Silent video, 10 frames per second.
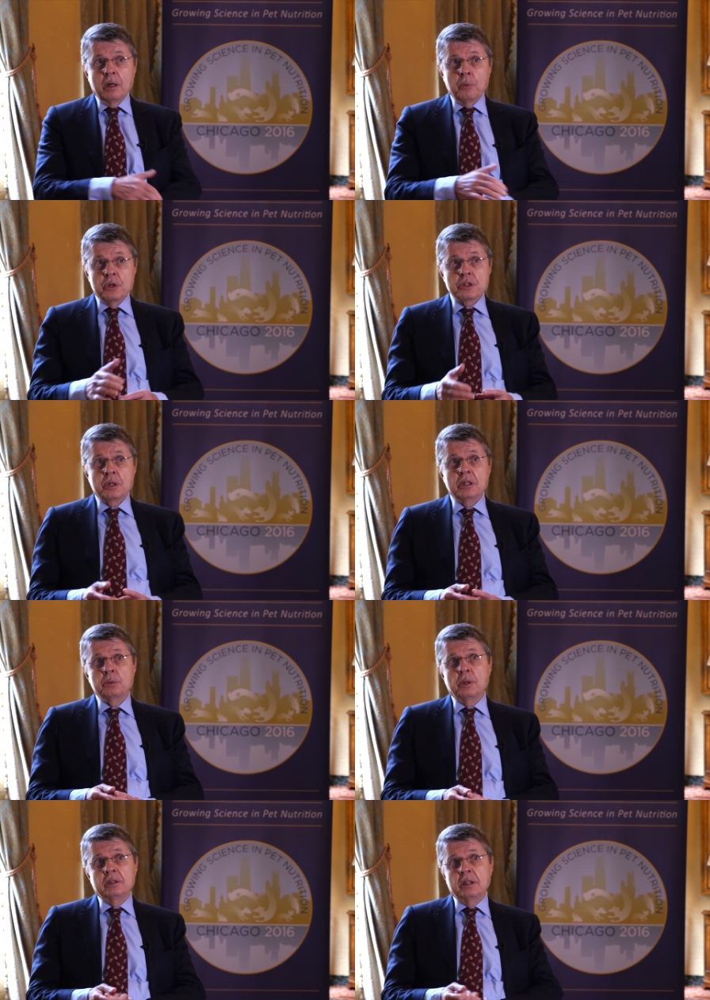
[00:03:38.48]
We're trying
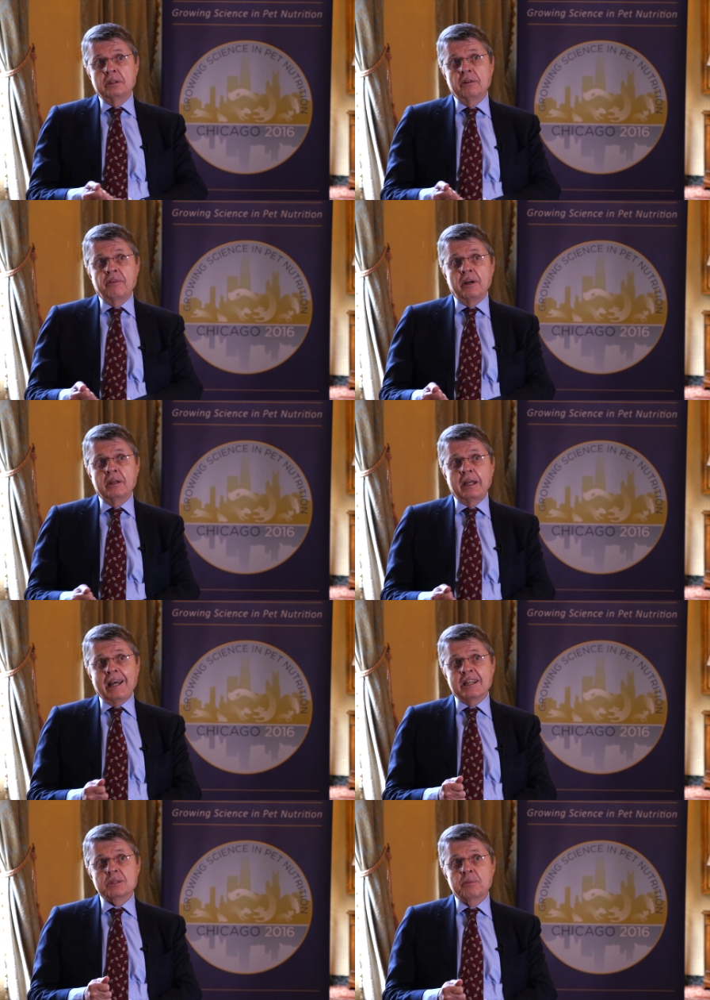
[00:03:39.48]
to identify
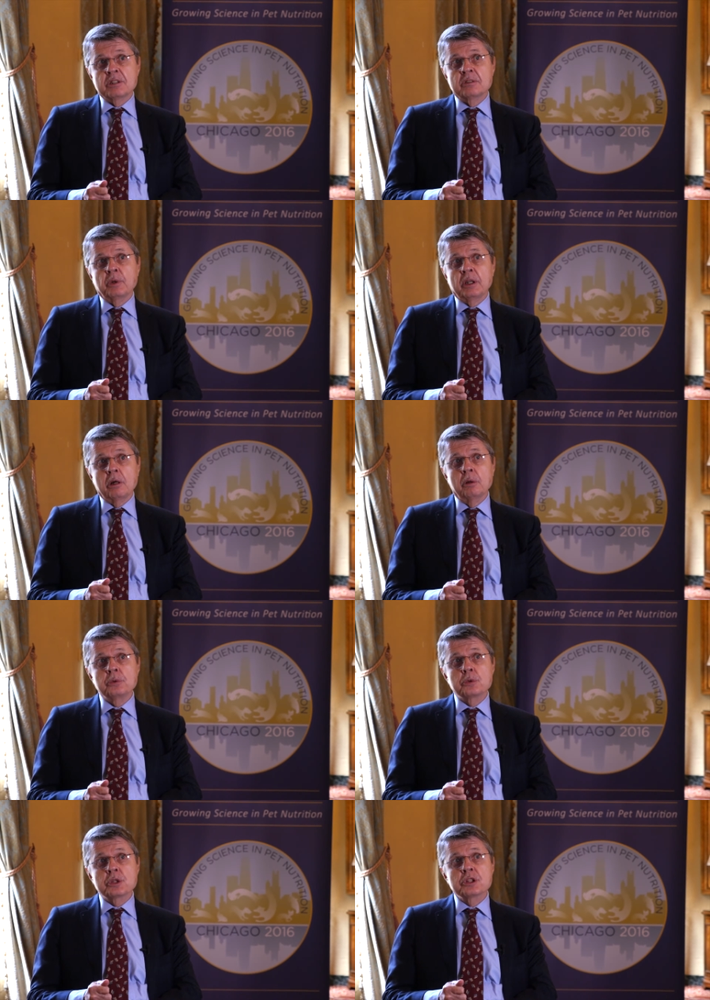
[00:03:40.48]
aspects of what I call
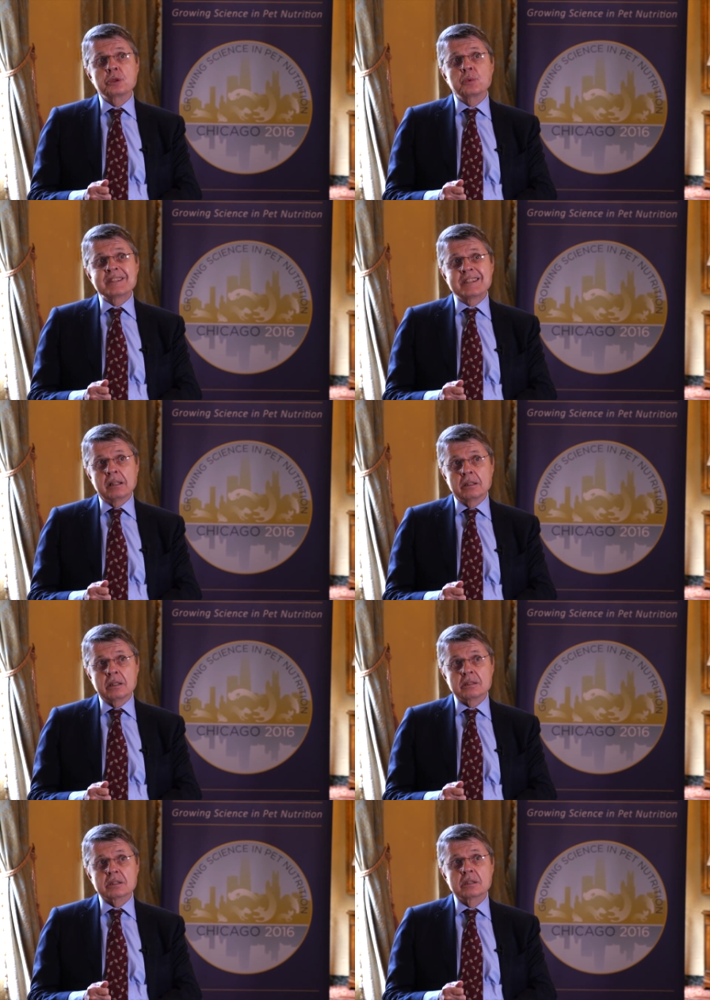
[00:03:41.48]
nutrition
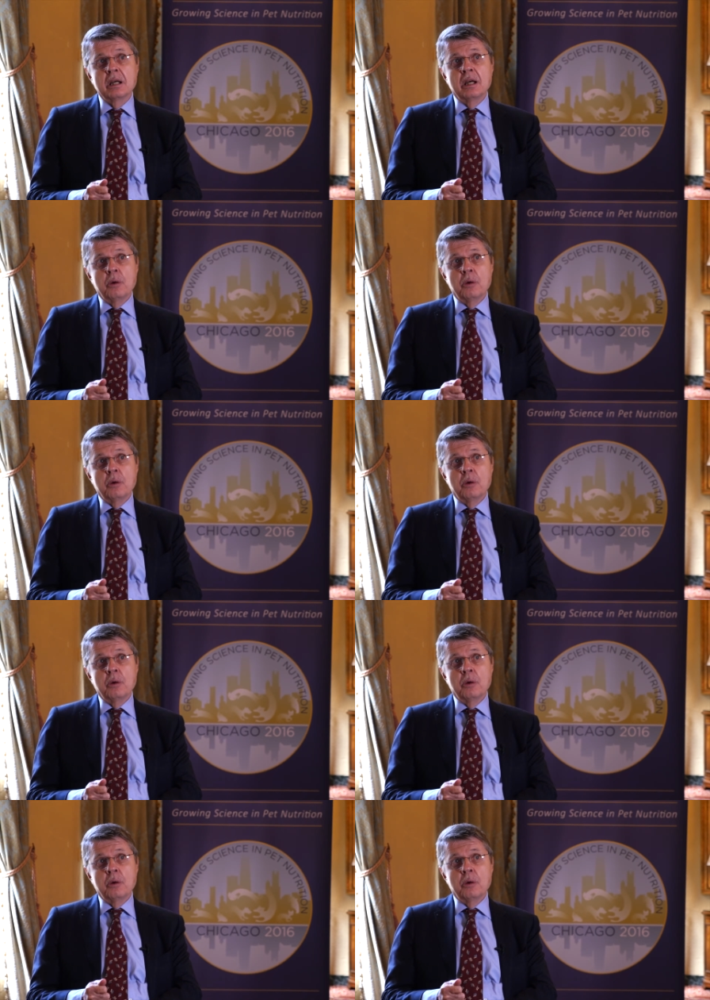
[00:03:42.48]
resilience.